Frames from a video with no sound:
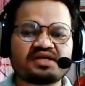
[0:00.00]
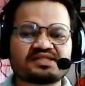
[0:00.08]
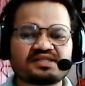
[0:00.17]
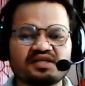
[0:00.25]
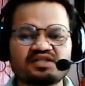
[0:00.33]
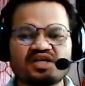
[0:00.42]

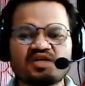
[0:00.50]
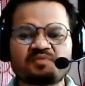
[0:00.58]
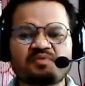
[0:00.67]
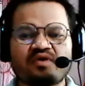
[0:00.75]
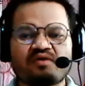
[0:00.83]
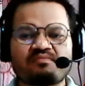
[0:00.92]
heated
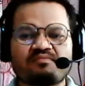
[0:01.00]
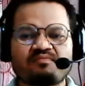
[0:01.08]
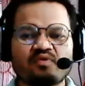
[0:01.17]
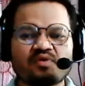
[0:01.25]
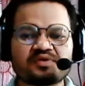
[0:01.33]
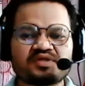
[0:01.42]
from
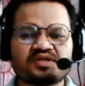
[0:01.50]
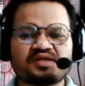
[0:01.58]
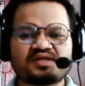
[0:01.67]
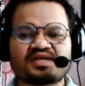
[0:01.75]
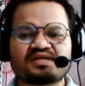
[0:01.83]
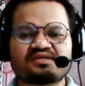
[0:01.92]
4 degree
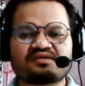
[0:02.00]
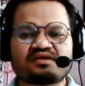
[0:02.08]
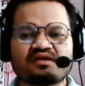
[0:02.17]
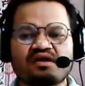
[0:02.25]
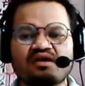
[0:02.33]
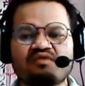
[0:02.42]
centigrade
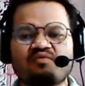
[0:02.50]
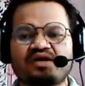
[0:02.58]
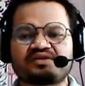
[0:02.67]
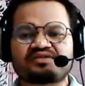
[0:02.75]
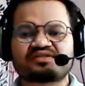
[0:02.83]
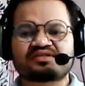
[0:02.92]

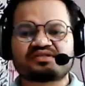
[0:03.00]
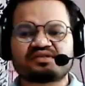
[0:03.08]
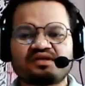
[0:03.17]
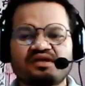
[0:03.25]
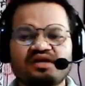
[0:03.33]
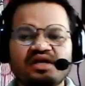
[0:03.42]
onwards,
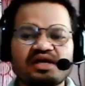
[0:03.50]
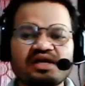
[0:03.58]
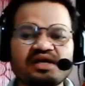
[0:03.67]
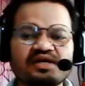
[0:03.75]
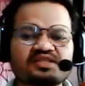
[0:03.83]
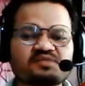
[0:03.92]

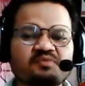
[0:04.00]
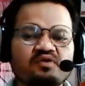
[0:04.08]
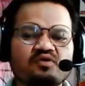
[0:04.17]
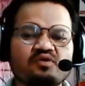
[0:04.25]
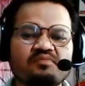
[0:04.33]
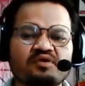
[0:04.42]
its
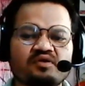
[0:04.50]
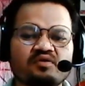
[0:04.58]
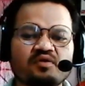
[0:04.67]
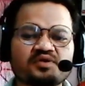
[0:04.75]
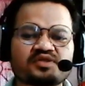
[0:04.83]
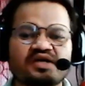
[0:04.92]
volume
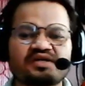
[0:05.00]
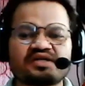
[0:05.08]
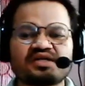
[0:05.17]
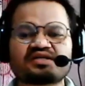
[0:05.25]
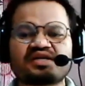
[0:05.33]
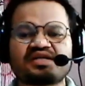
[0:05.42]
goes on
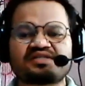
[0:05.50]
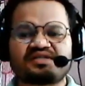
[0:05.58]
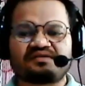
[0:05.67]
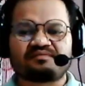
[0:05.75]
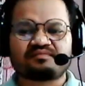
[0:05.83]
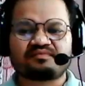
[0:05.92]
increasing.